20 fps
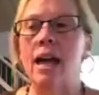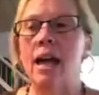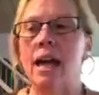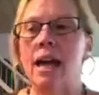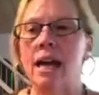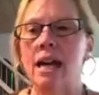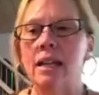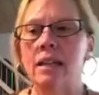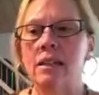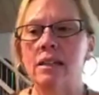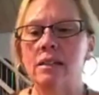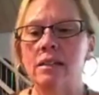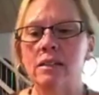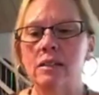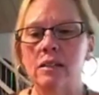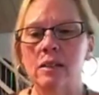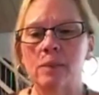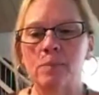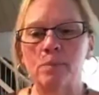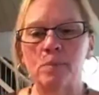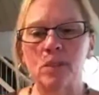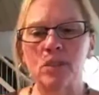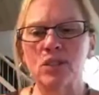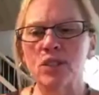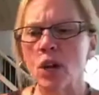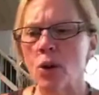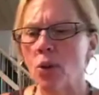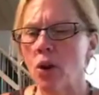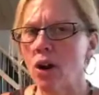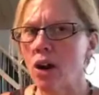and
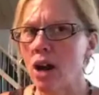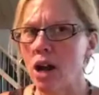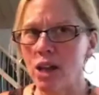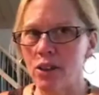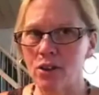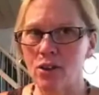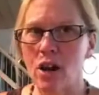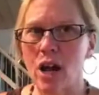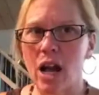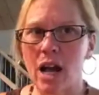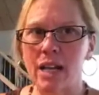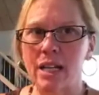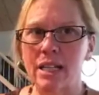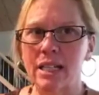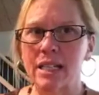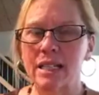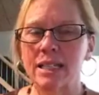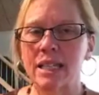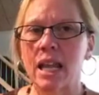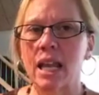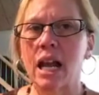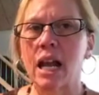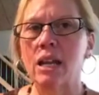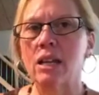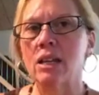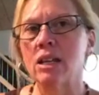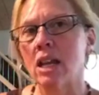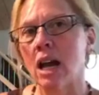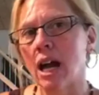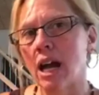so are other oddities, and
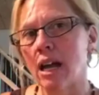I,